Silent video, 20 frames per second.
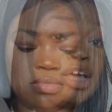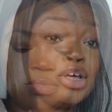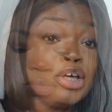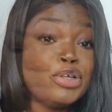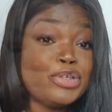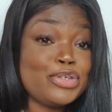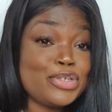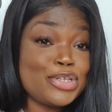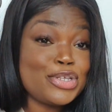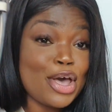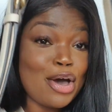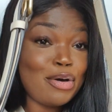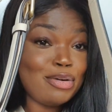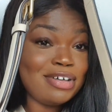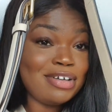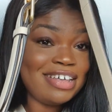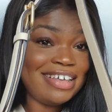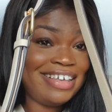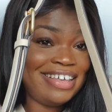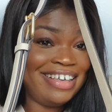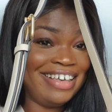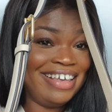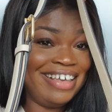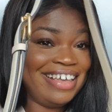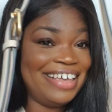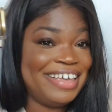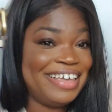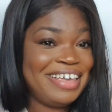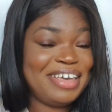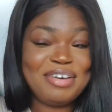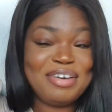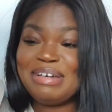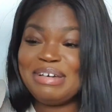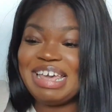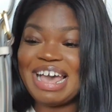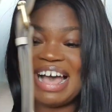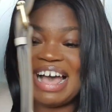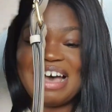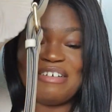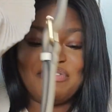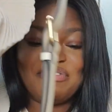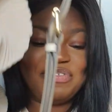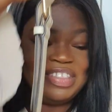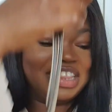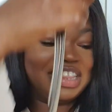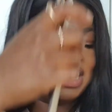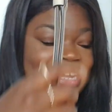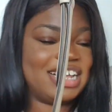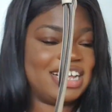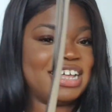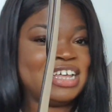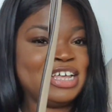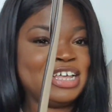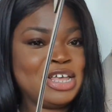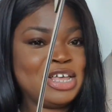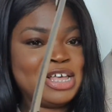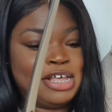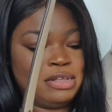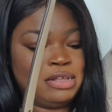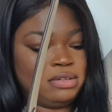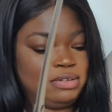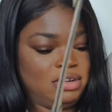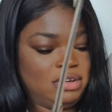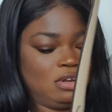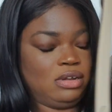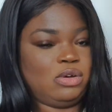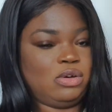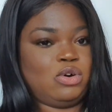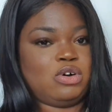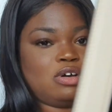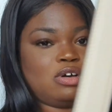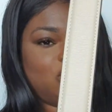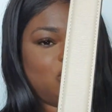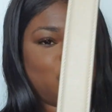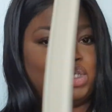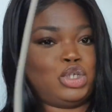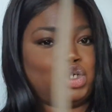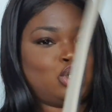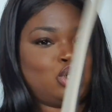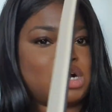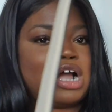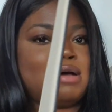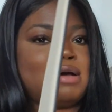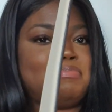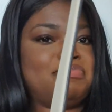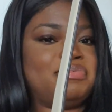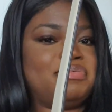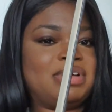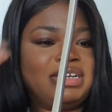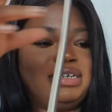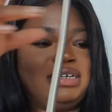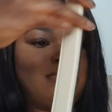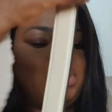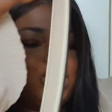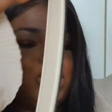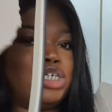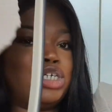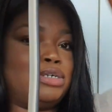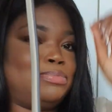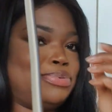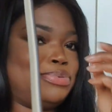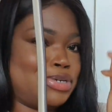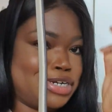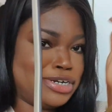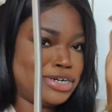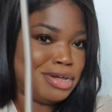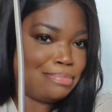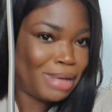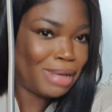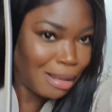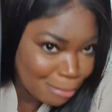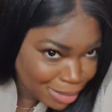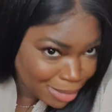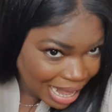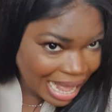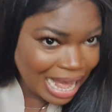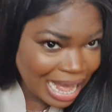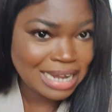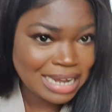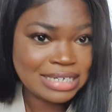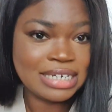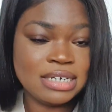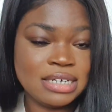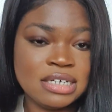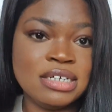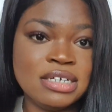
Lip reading: So here we have the long strap, and I'm just gonna put it on my body